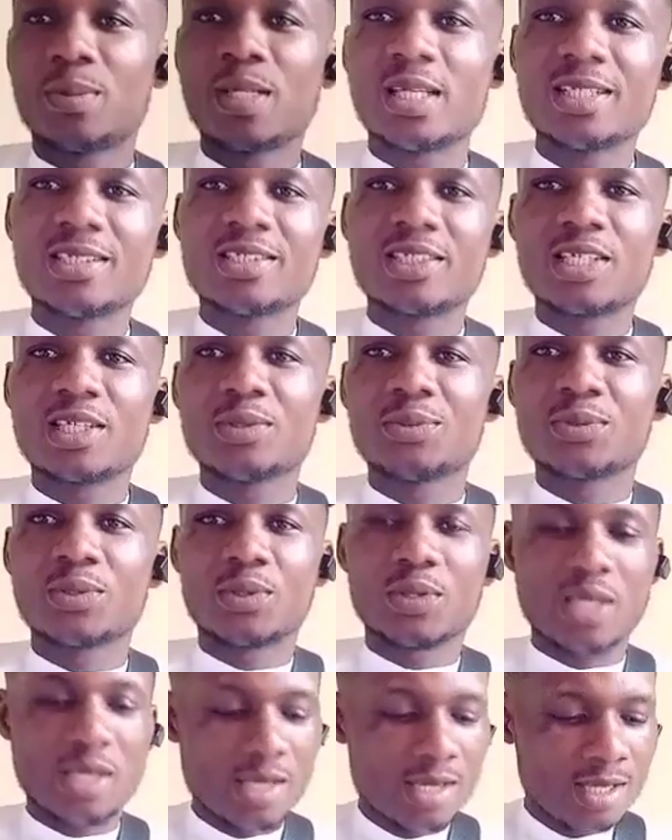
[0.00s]
playing skills,
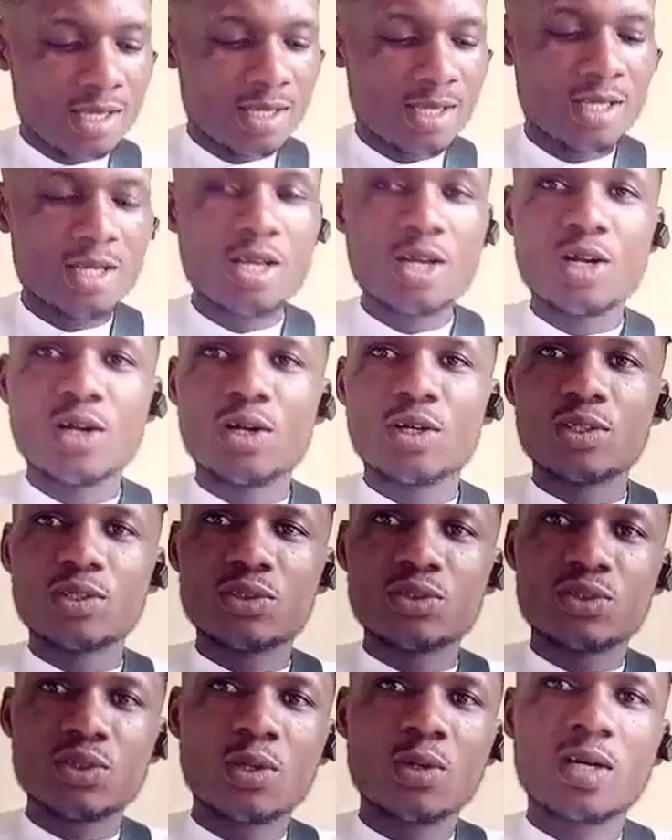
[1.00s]
okay?
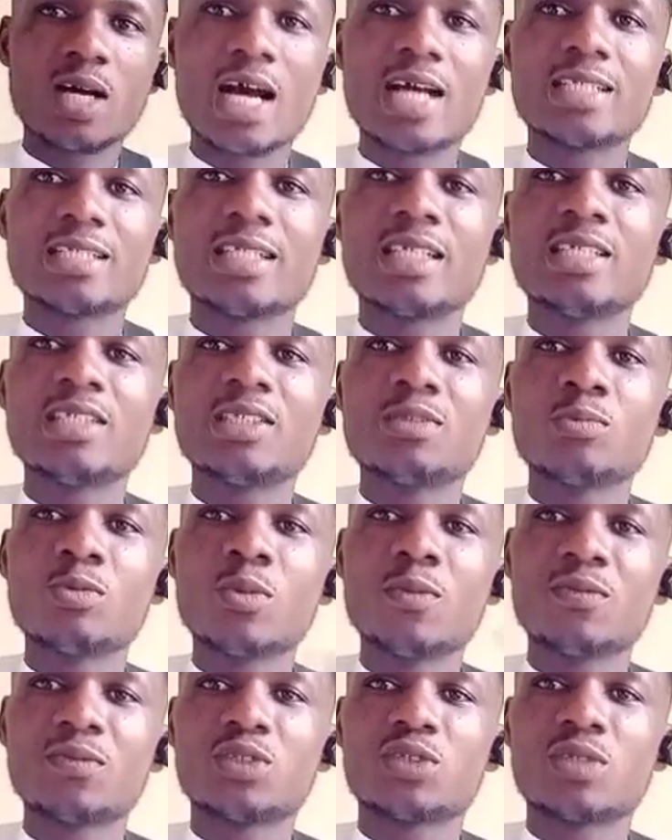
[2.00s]
So guys, let's
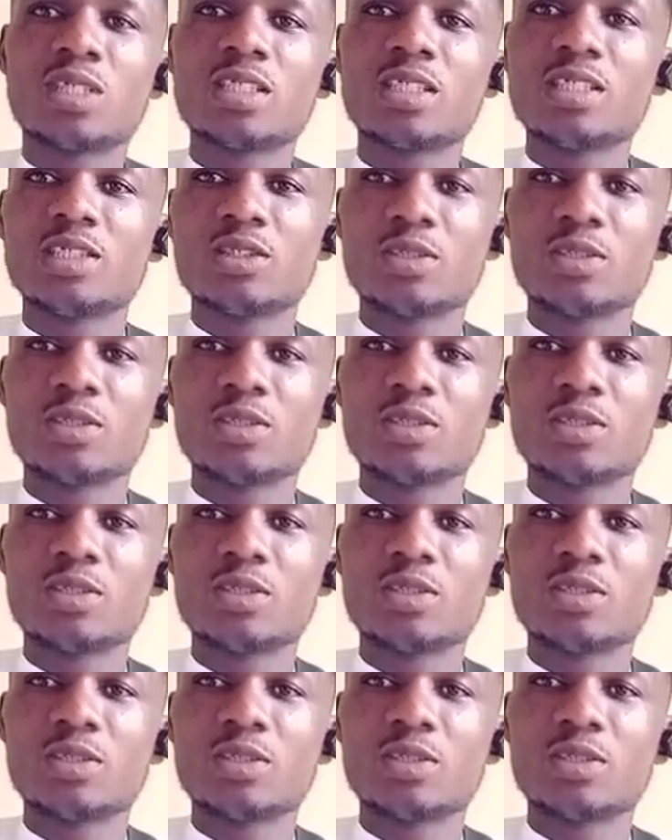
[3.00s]
move straight